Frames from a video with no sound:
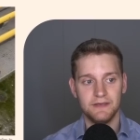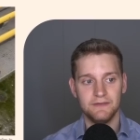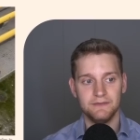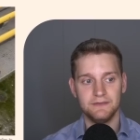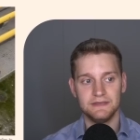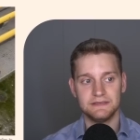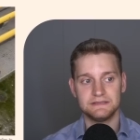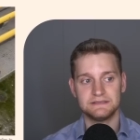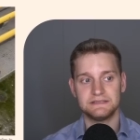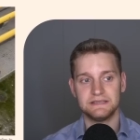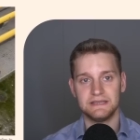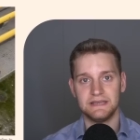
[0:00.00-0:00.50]

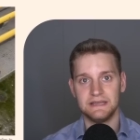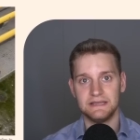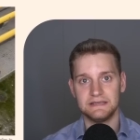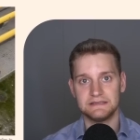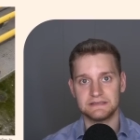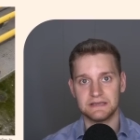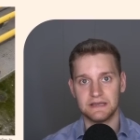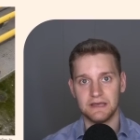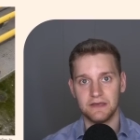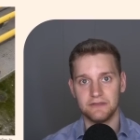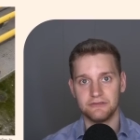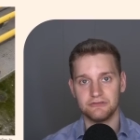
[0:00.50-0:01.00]
This
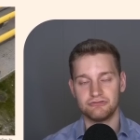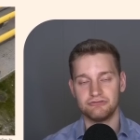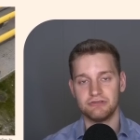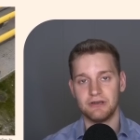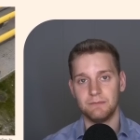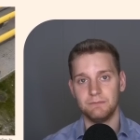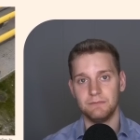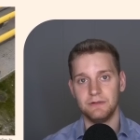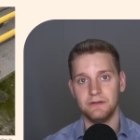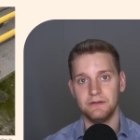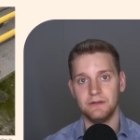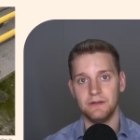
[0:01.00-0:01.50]
is the
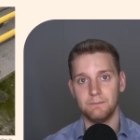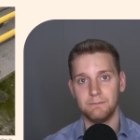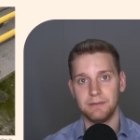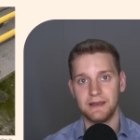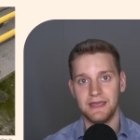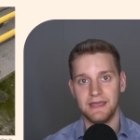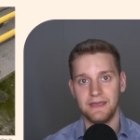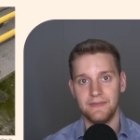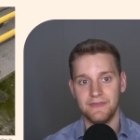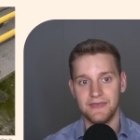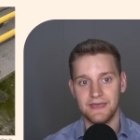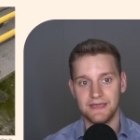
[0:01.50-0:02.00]
Kremlin
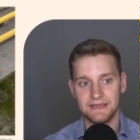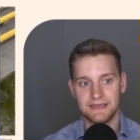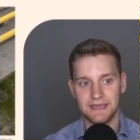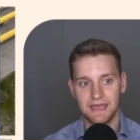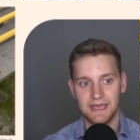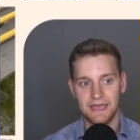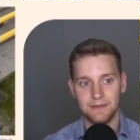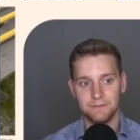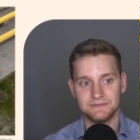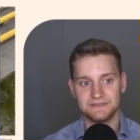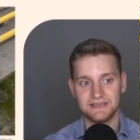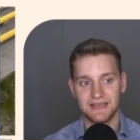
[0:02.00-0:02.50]
playing their
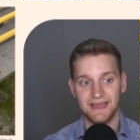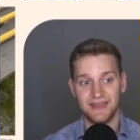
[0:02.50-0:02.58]
games